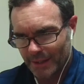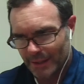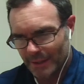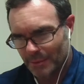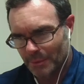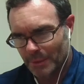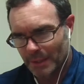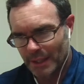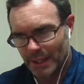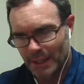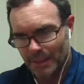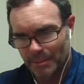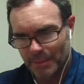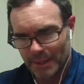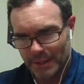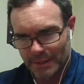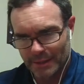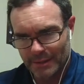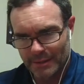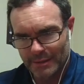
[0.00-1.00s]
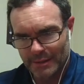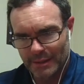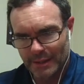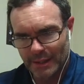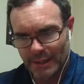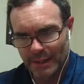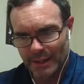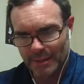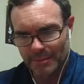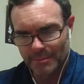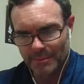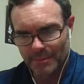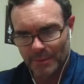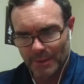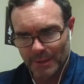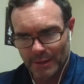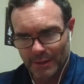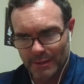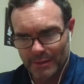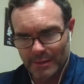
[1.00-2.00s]
did when he picked this thing up
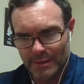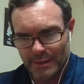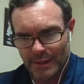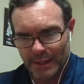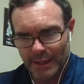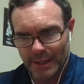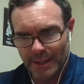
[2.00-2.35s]
was